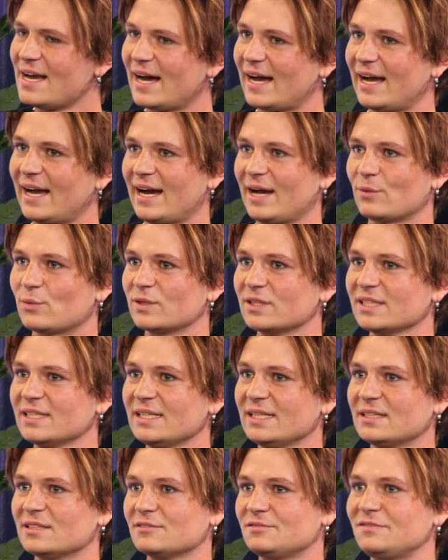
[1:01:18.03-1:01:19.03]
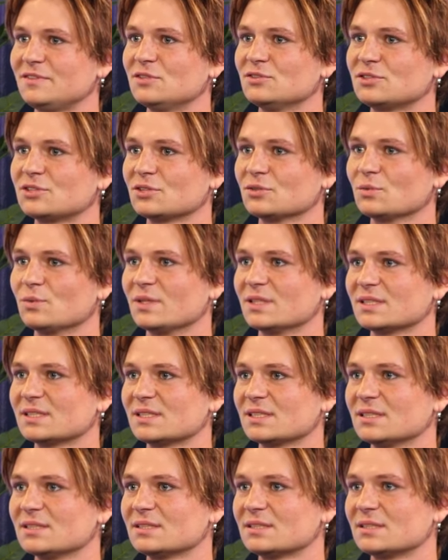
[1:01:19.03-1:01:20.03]
I really in the future want
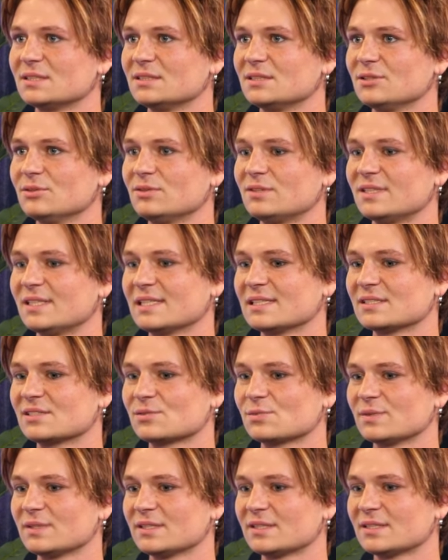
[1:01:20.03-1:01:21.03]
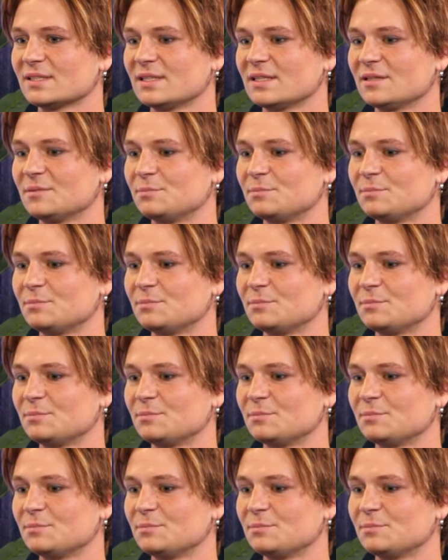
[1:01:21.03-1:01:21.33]
to do things with